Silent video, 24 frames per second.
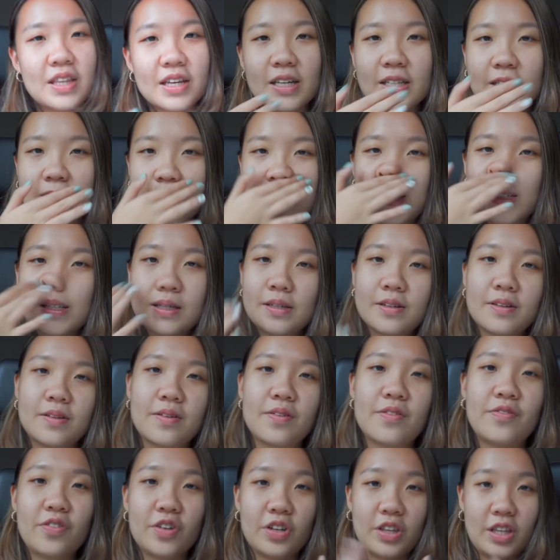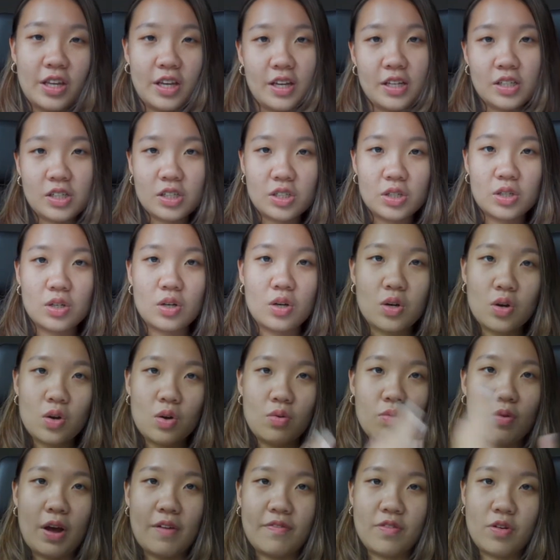This footage
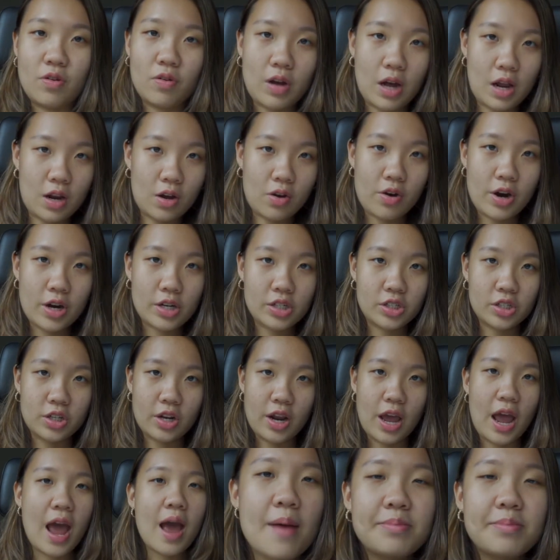will have no color correction.